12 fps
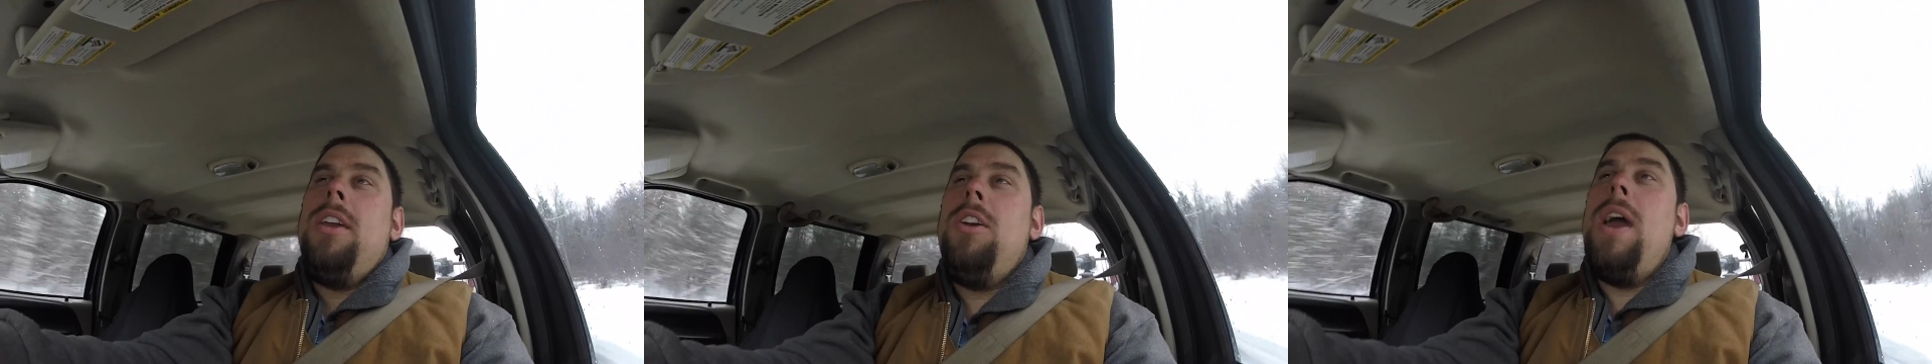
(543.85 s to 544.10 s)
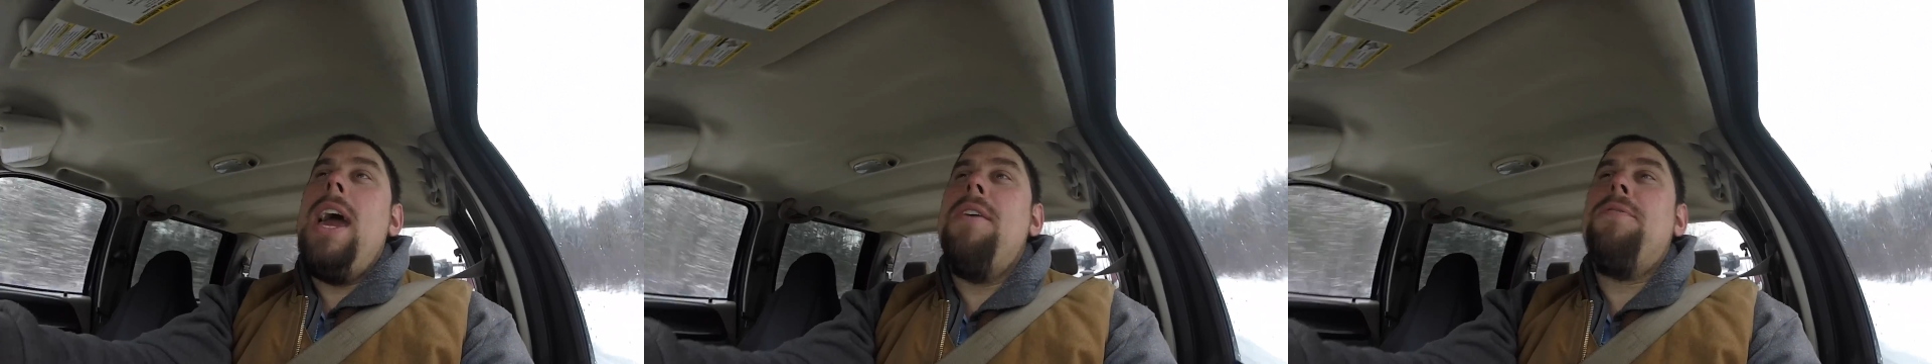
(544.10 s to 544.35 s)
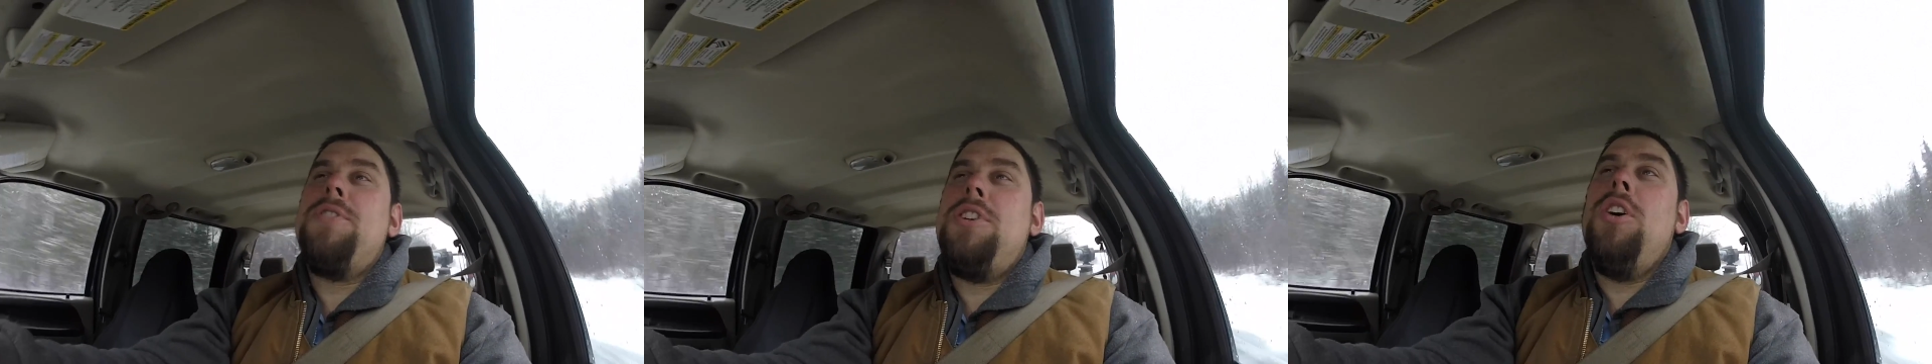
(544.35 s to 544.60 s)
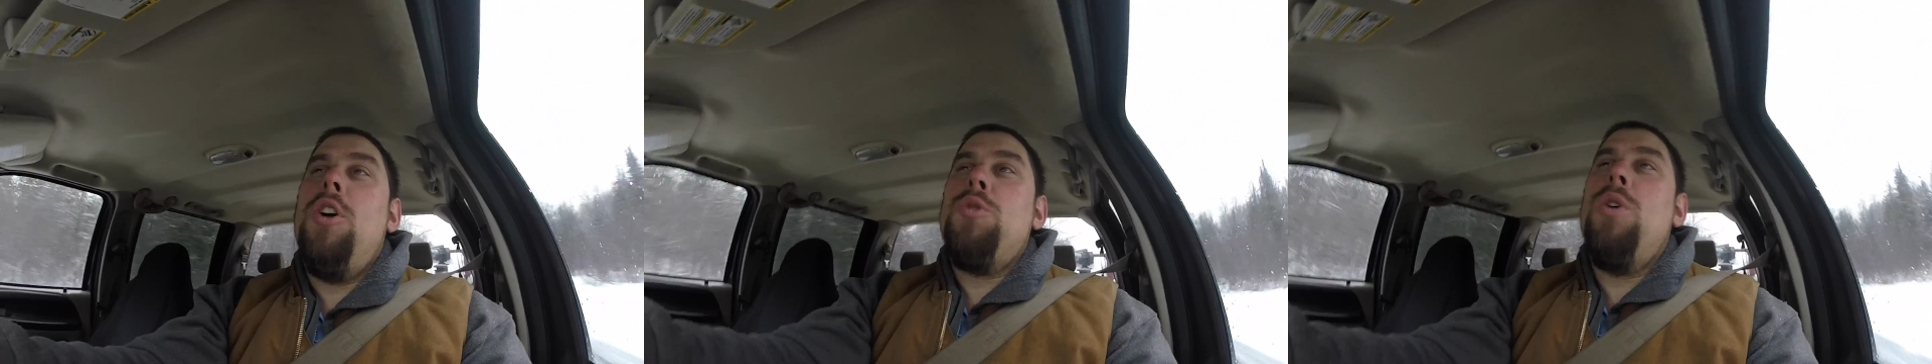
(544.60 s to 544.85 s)
You have
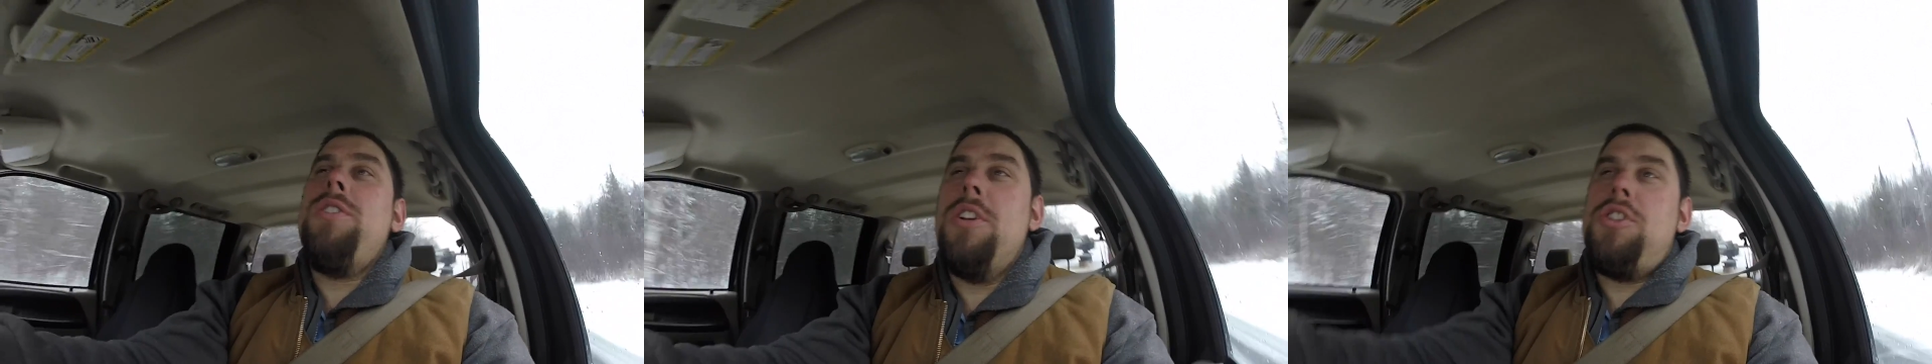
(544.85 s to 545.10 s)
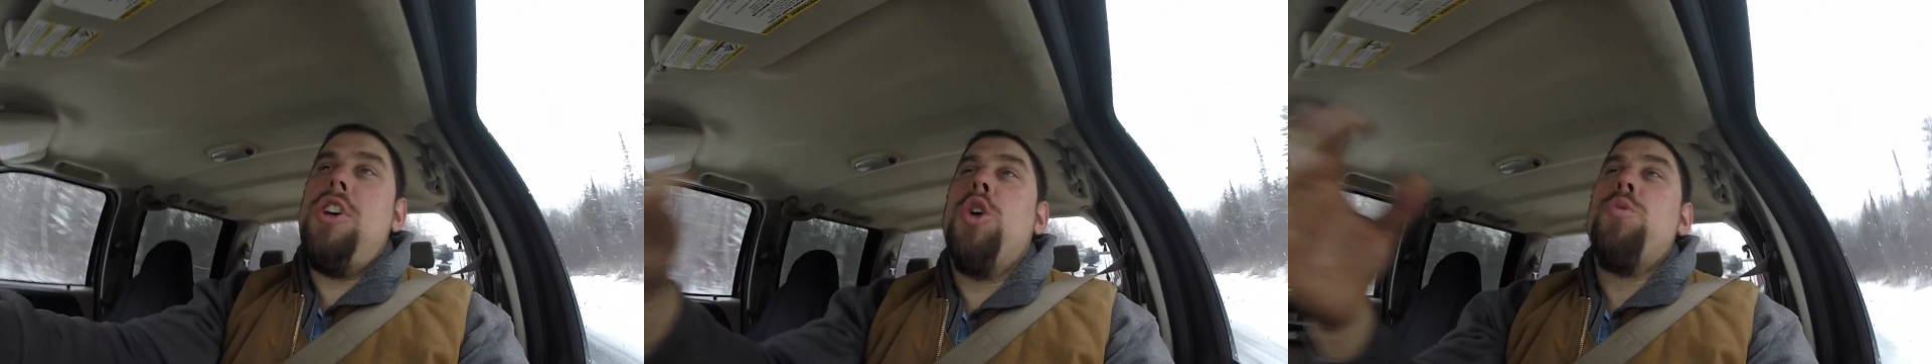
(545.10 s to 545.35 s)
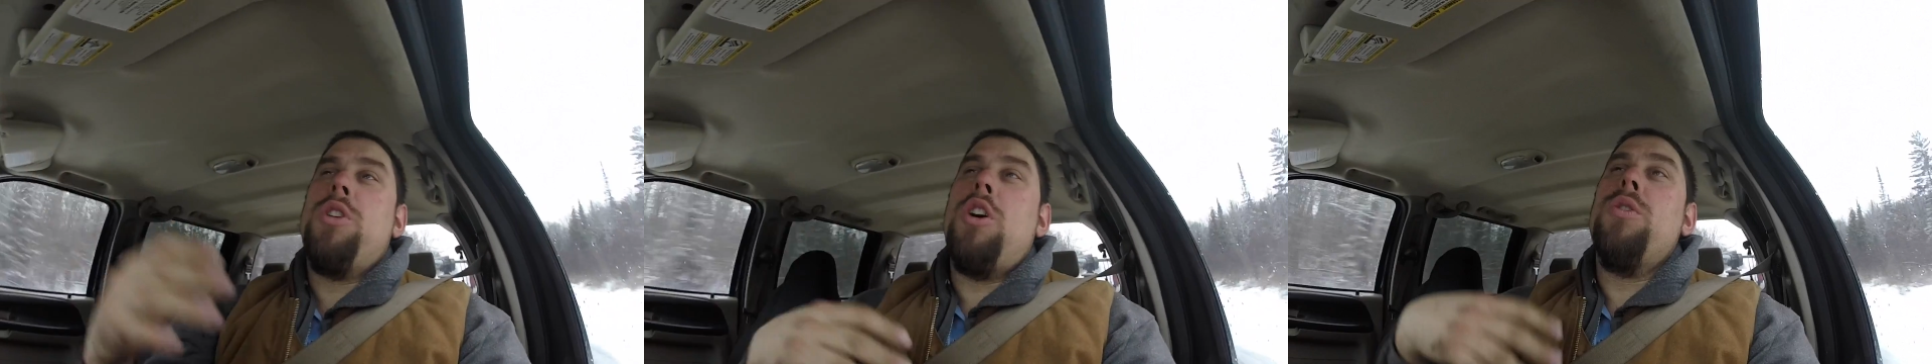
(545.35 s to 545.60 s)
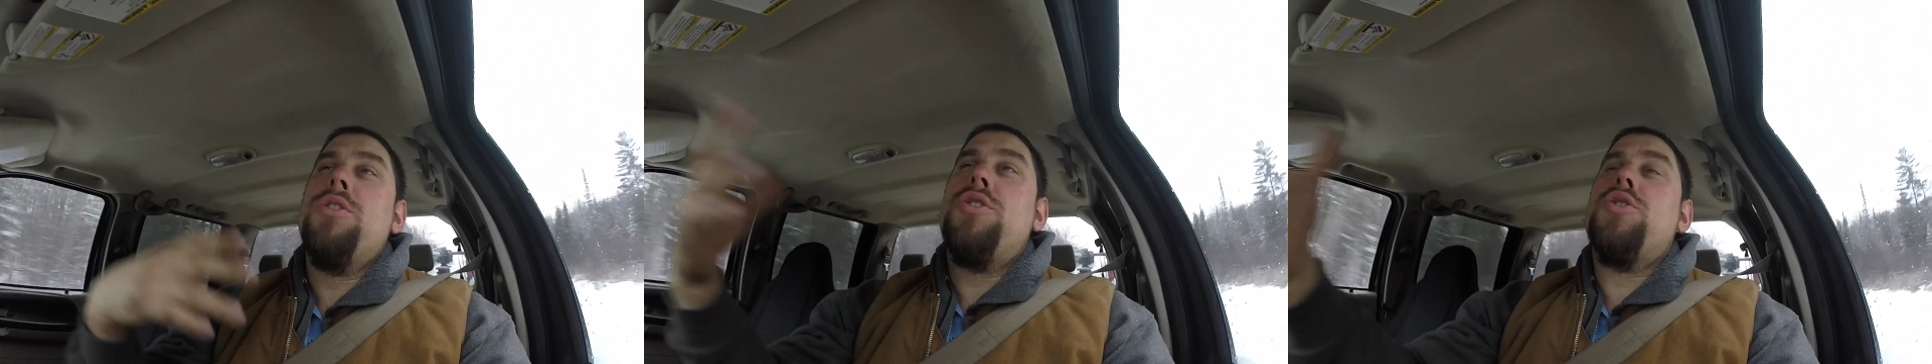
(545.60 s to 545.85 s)
children, the children
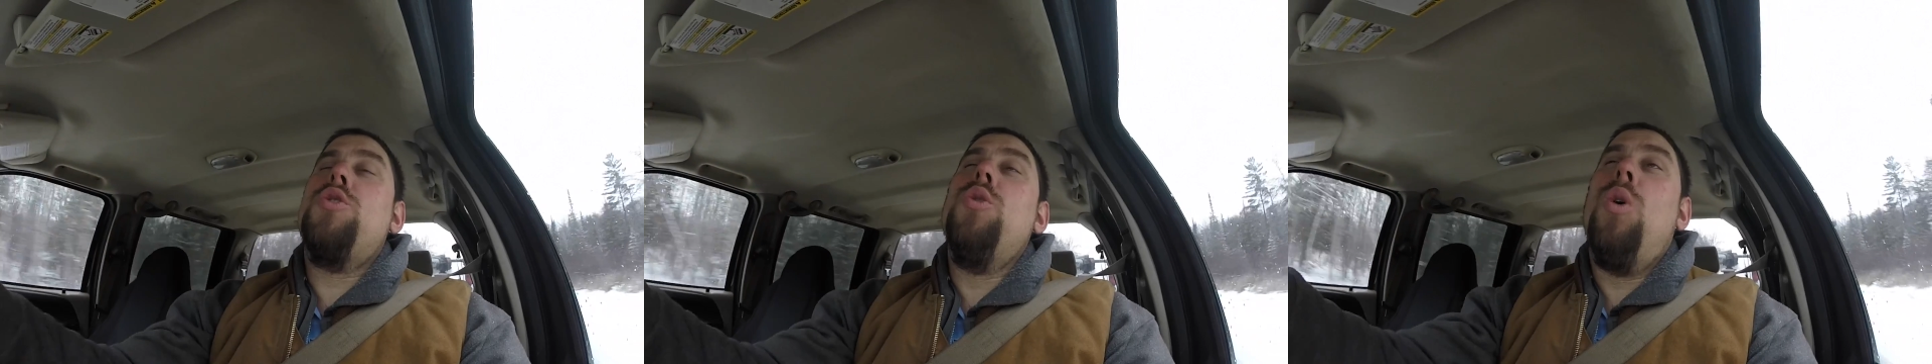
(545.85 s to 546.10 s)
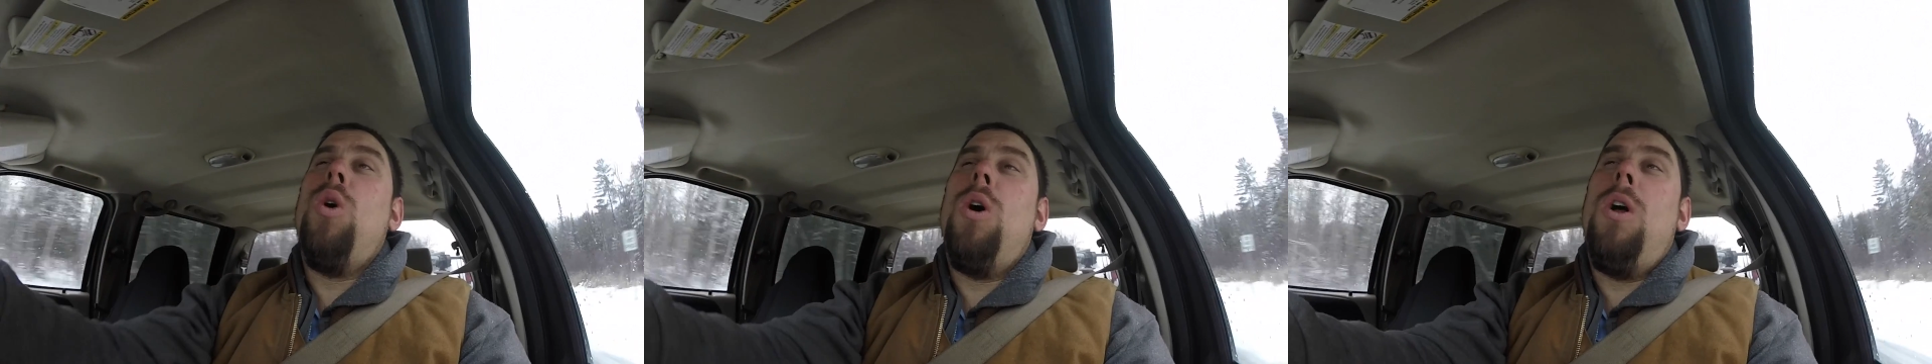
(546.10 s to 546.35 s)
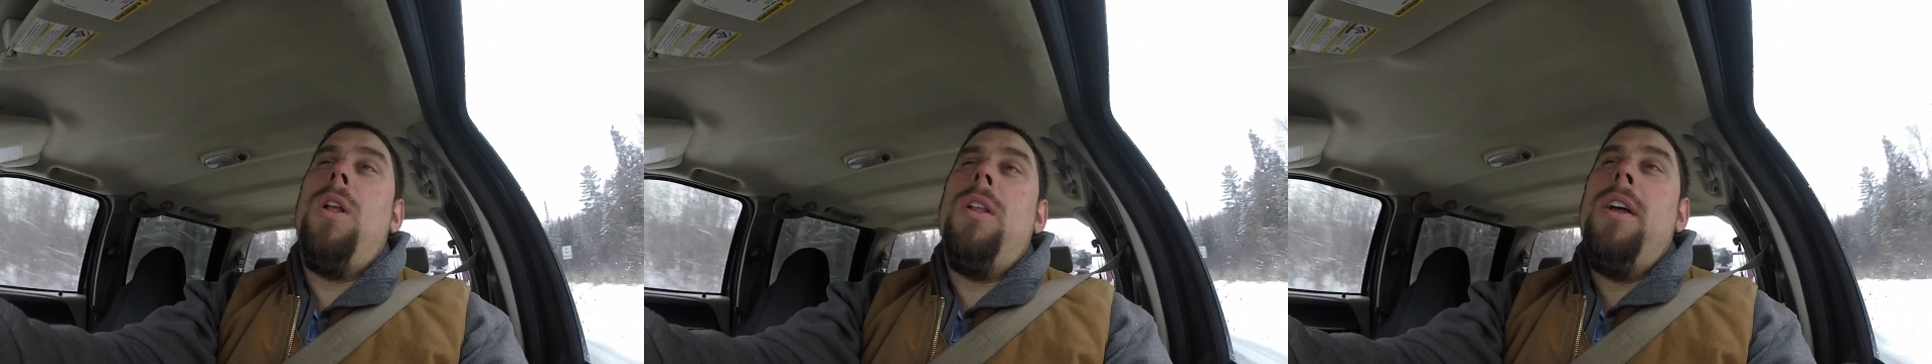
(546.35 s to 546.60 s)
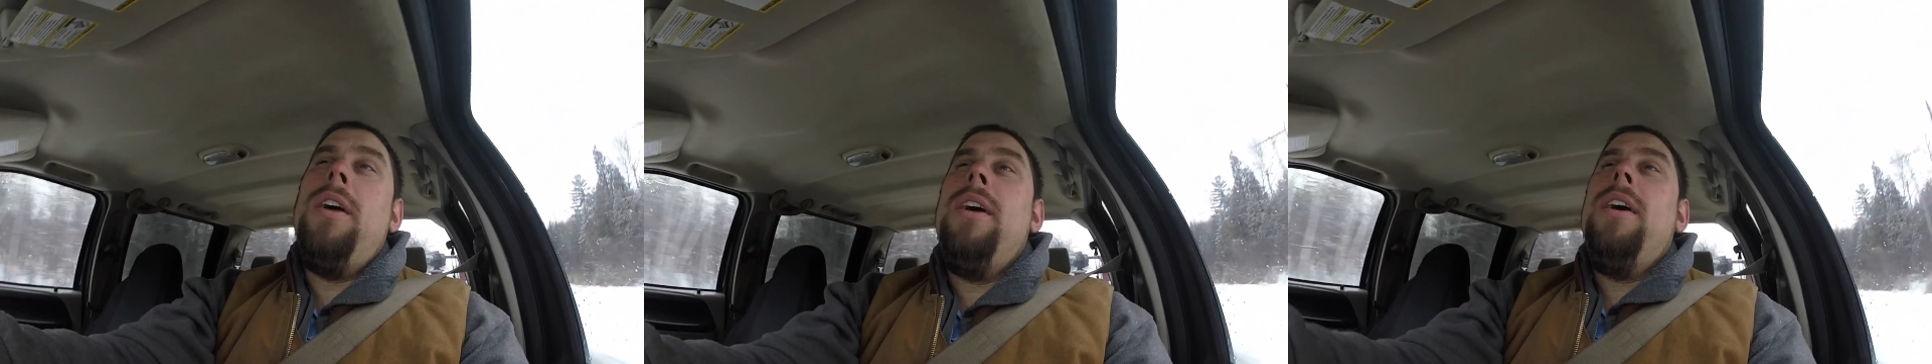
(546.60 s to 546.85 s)
go to school,